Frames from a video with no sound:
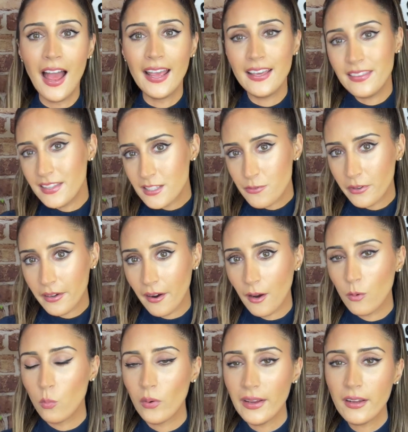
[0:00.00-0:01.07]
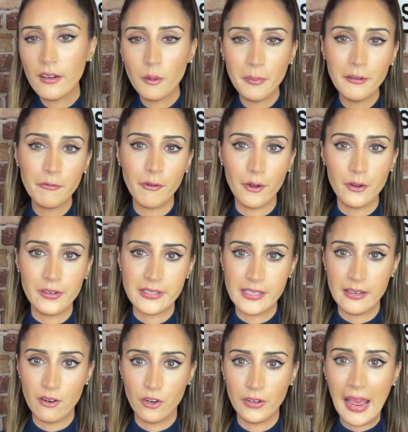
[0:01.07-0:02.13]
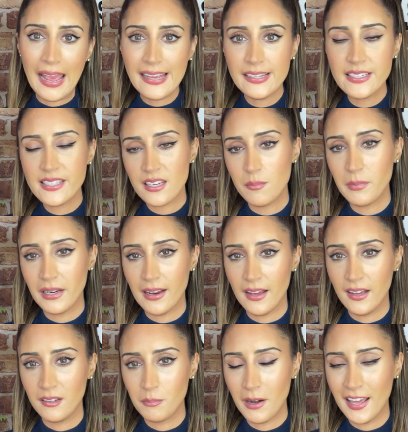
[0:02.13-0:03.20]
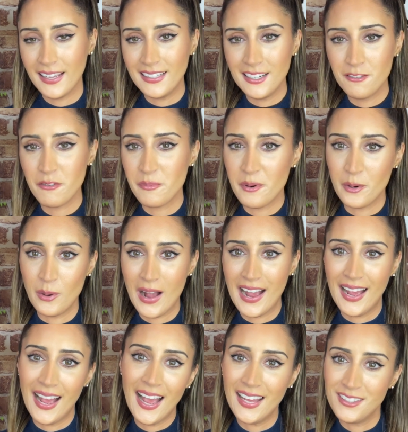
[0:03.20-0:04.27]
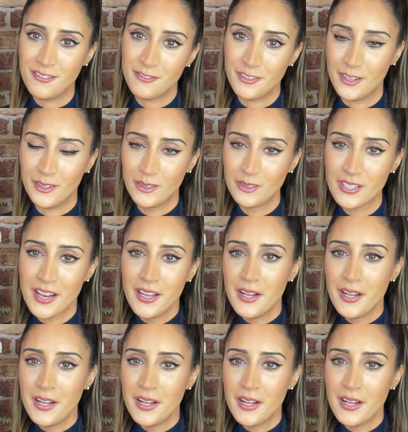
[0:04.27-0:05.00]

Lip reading: In this video, we're going to be focusing on AC Milan playing Liverpool at Anfield.